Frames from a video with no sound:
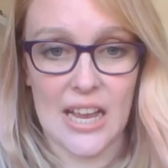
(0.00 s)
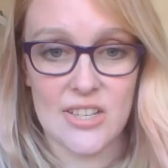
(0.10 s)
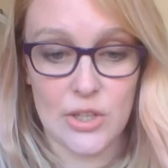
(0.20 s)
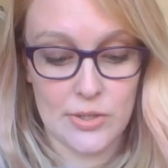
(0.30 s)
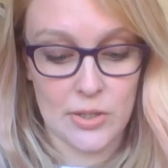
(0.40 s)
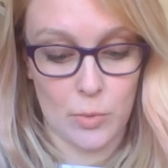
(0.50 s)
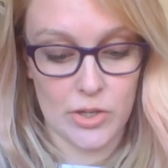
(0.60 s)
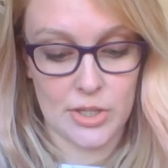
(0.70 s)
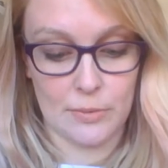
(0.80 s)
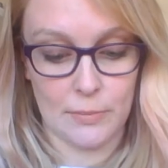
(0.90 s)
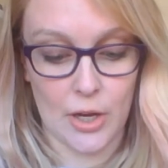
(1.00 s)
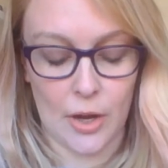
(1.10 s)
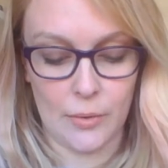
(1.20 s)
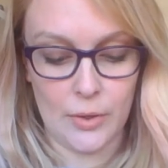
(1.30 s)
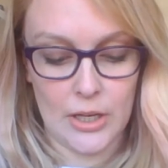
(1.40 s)
As Lucy watched them
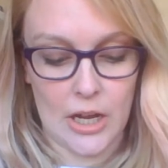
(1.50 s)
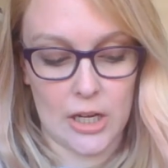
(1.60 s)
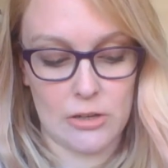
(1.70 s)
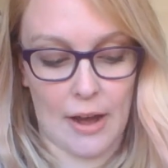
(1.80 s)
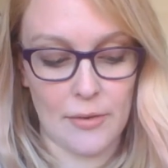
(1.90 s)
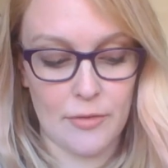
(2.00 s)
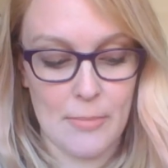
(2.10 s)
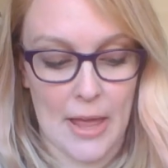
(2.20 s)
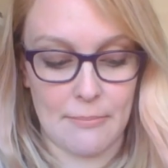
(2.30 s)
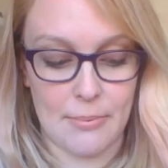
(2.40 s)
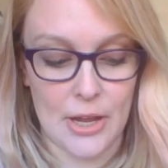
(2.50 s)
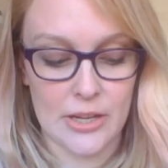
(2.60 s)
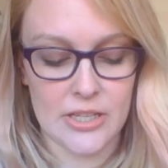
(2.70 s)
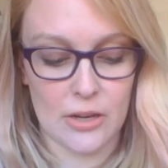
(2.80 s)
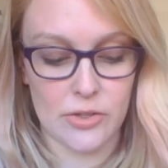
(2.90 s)
go, a crowd of men
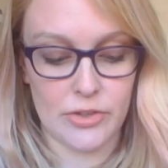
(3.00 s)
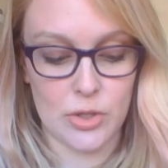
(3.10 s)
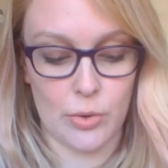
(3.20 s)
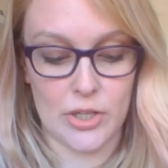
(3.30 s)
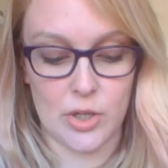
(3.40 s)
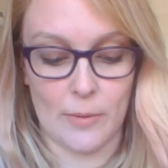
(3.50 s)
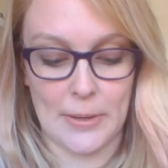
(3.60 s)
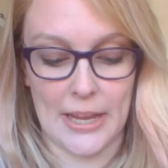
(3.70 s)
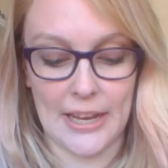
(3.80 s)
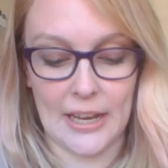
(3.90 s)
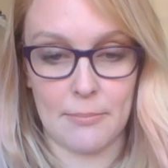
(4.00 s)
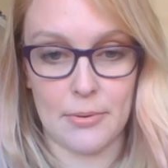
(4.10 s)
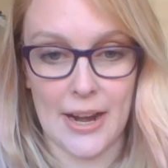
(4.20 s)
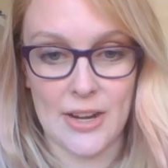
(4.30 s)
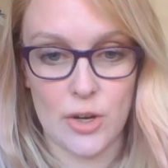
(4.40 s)
burst out of a toy shop kicking a
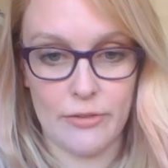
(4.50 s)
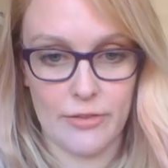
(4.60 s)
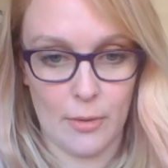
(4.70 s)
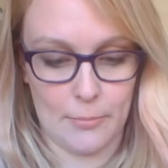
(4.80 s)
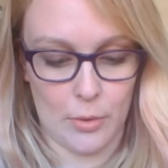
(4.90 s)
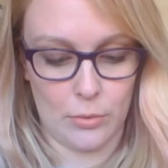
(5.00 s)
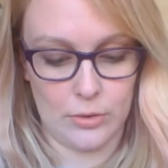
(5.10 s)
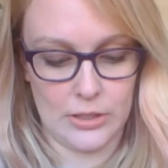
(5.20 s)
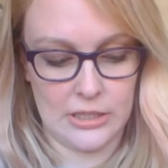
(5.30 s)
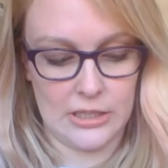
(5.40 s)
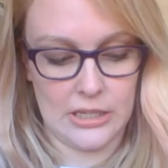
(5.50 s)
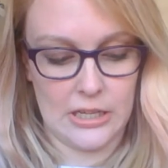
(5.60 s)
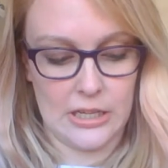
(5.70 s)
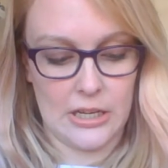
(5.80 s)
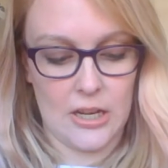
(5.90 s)
brand new football.
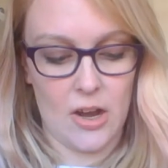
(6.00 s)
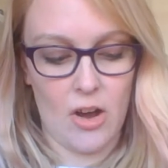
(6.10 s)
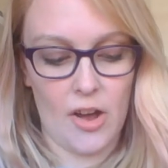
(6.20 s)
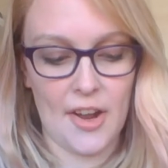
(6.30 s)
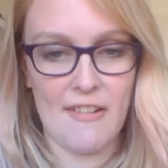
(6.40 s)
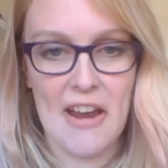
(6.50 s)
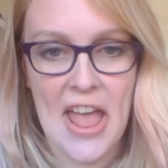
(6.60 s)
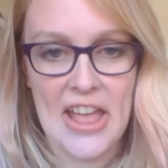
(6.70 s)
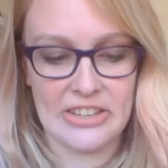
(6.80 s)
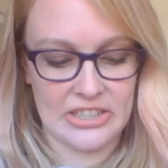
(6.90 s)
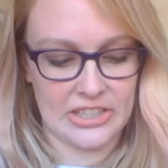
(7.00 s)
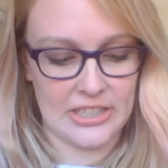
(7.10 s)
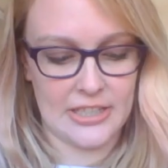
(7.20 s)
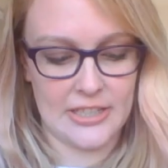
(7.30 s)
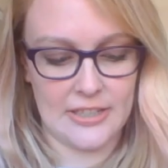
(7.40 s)
"Honor it!"
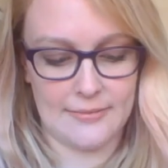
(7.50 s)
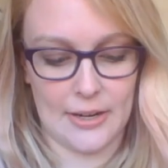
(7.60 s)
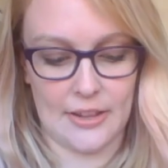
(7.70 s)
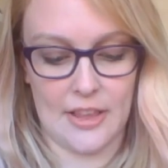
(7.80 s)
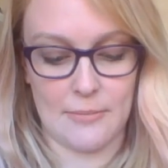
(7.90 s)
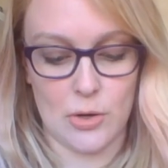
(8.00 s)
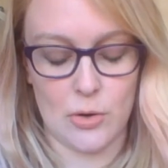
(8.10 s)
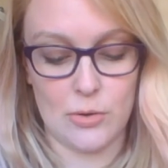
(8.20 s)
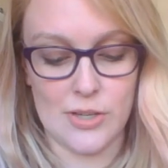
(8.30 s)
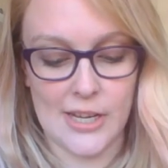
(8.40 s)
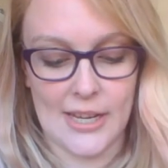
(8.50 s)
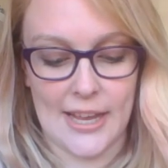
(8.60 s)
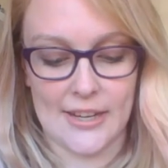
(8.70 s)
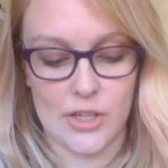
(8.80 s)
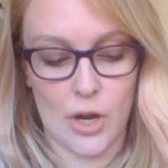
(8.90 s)
one of them called,
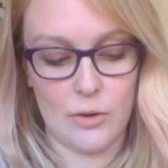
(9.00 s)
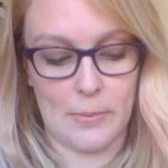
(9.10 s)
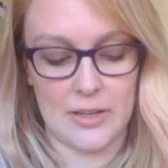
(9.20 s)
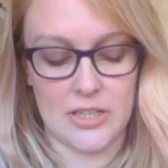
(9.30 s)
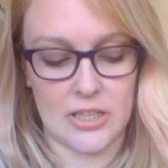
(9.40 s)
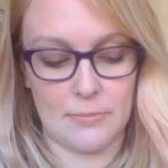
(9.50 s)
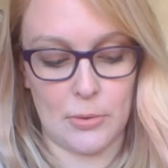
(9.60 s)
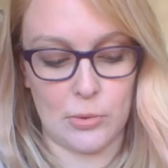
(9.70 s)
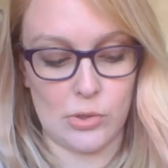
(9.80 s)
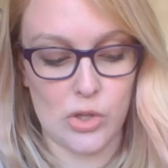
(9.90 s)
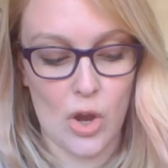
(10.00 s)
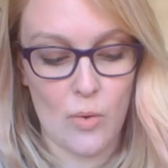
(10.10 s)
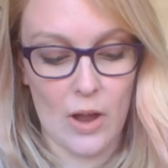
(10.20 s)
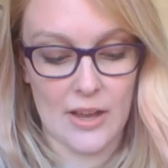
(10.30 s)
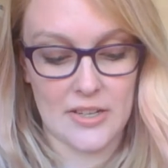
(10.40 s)
and toe-punted the ball
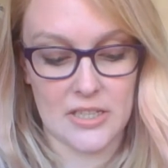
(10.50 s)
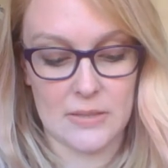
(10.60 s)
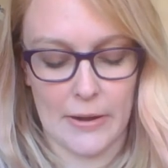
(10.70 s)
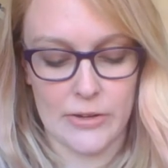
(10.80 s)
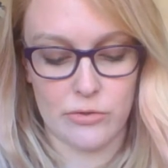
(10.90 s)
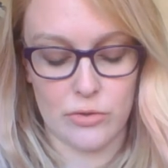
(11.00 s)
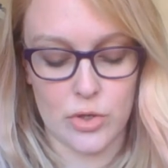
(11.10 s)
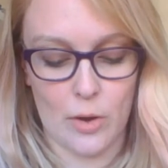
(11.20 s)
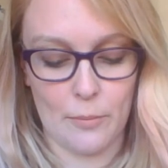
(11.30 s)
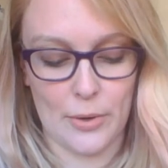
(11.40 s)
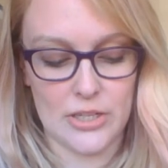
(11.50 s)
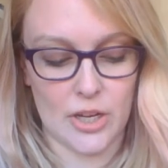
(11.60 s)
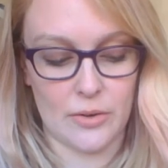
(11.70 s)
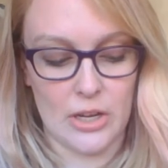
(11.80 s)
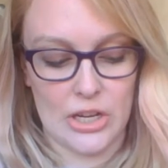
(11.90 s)
so hard it smashed through the shop
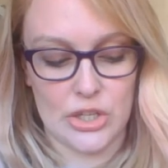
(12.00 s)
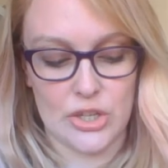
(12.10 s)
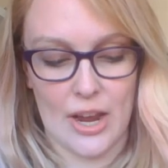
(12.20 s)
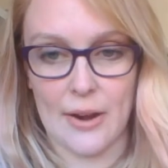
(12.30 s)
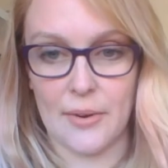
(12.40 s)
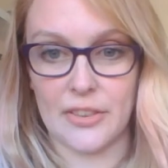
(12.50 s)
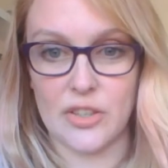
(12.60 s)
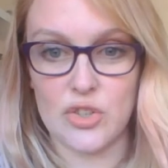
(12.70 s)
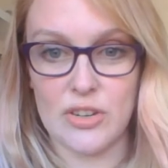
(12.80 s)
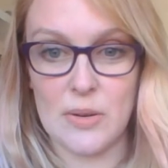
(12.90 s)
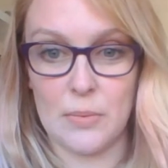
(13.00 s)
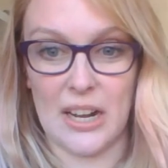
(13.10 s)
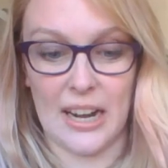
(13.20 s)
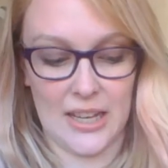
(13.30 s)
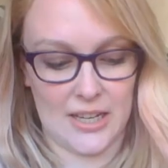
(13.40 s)
window, showering the street with
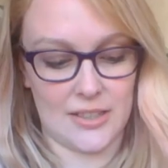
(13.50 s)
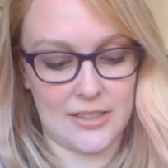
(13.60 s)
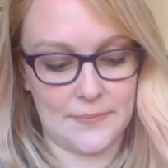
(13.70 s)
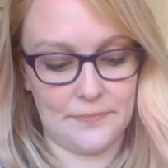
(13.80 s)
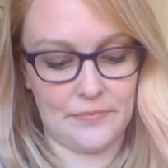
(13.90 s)
glass.